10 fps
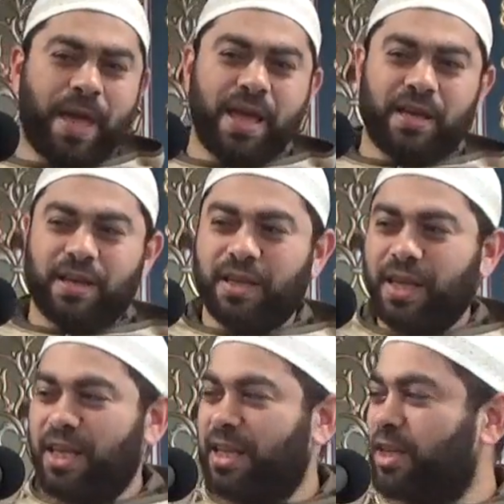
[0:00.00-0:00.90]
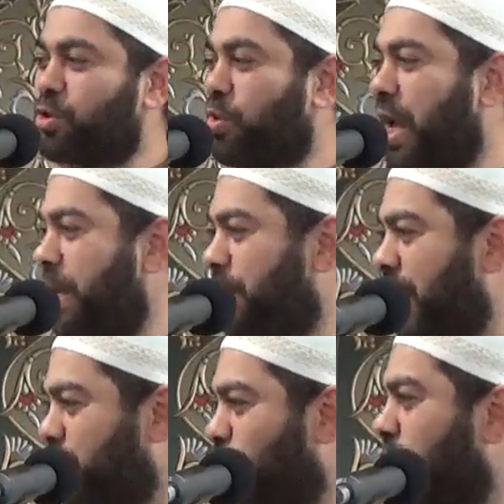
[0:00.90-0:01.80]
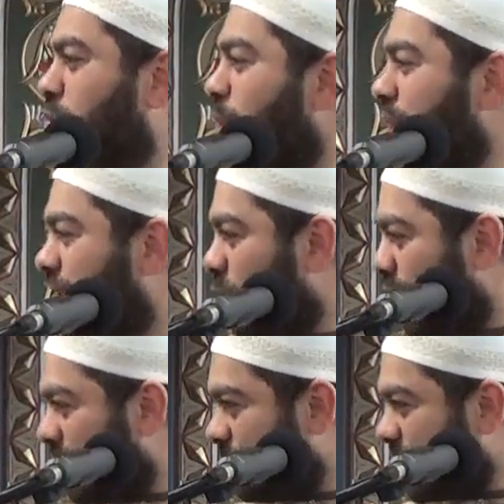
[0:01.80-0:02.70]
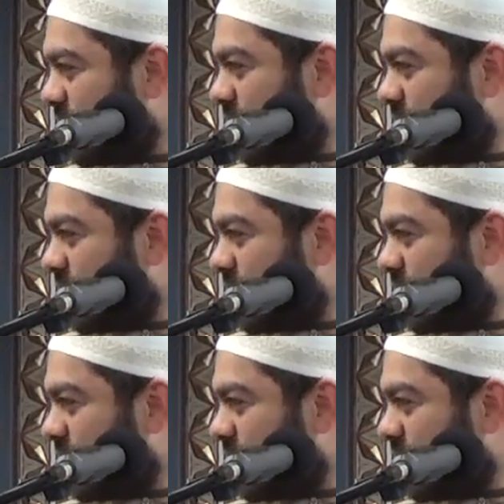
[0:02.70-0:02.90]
Bang in Surah Anbiya, Surah 21.